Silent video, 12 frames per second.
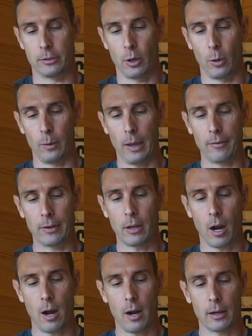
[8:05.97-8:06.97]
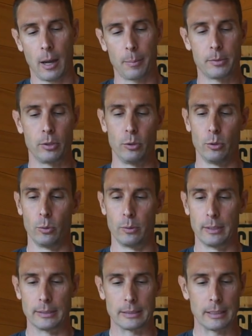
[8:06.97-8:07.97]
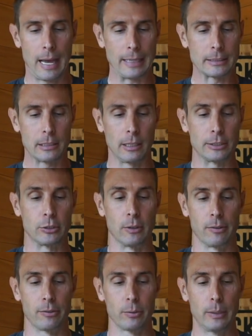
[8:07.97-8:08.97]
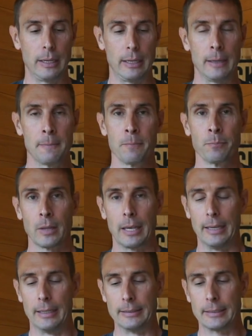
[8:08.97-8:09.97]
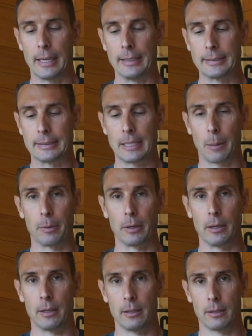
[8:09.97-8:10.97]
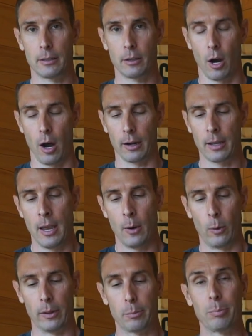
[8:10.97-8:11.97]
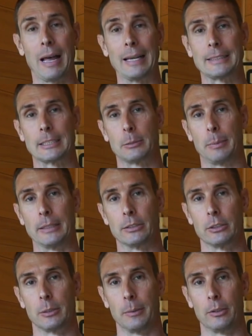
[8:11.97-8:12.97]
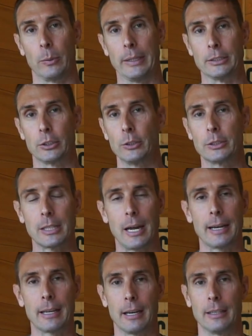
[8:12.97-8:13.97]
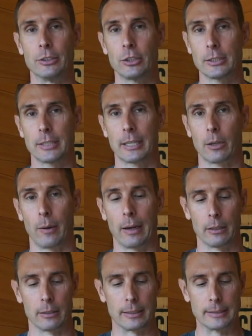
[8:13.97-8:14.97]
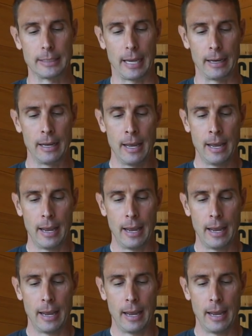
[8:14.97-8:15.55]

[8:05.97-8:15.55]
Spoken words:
So every cog up to this last cluster of 3 is a separate cog with plastic spacers in between. So you slide it on just like a regular cassette.